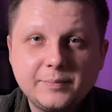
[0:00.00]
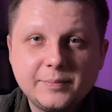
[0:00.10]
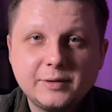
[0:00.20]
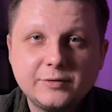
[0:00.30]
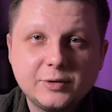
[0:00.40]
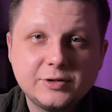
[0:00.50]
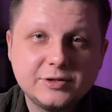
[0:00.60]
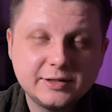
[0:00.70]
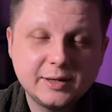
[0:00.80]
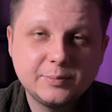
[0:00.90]
The first
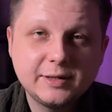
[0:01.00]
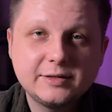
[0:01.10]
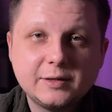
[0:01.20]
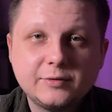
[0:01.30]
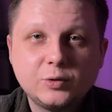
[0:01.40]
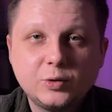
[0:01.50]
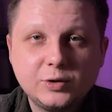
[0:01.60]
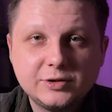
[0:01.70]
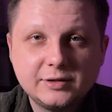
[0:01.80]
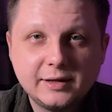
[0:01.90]
step is, of
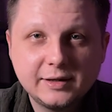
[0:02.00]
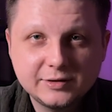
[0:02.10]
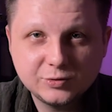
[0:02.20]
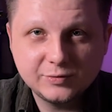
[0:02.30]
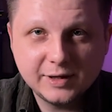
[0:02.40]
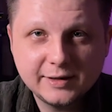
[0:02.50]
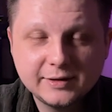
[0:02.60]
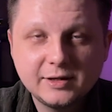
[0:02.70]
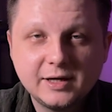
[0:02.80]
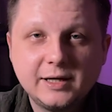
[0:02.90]
course, to invite the
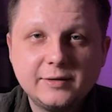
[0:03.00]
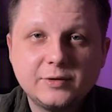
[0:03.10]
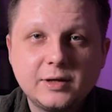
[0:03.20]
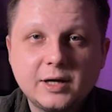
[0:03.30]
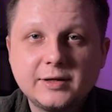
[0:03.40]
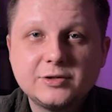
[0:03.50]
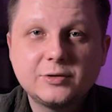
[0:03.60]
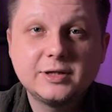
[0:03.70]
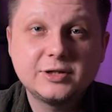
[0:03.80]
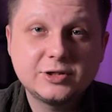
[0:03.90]
client for a
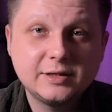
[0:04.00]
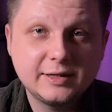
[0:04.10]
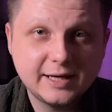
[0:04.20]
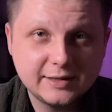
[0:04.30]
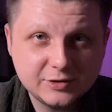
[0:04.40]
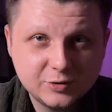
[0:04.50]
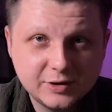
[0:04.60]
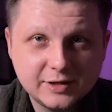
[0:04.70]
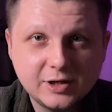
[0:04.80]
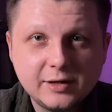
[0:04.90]
consultation, and during
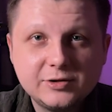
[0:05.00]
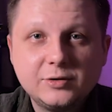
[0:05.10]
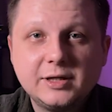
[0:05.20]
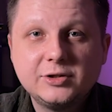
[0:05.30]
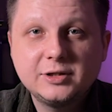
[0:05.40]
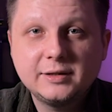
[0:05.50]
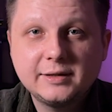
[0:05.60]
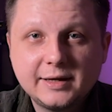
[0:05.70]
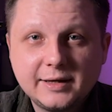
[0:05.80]
the consultation,